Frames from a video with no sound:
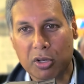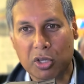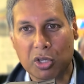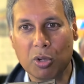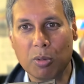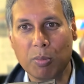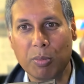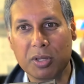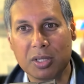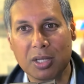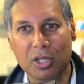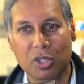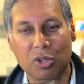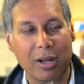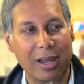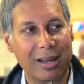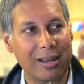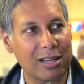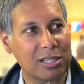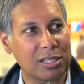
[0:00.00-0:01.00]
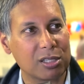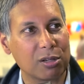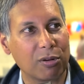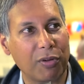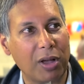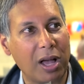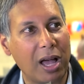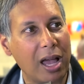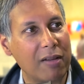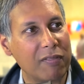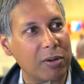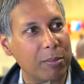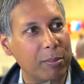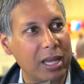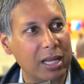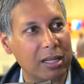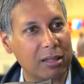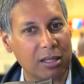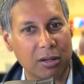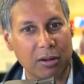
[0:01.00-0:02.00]
too busy trying to survive and
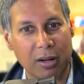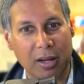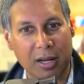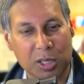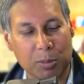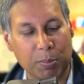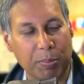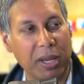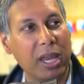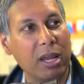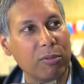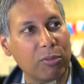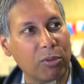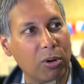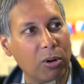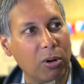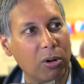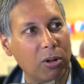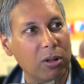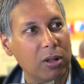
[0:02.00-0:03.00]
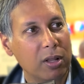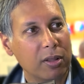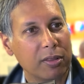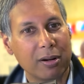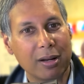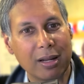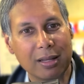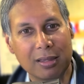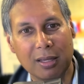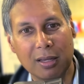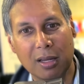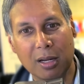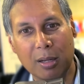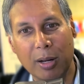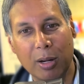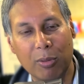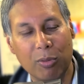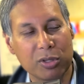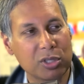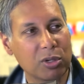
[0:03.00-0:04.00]
make their next payroll. They're not thinking
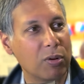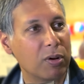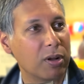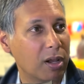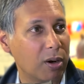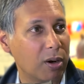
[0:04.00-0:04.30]
about what's going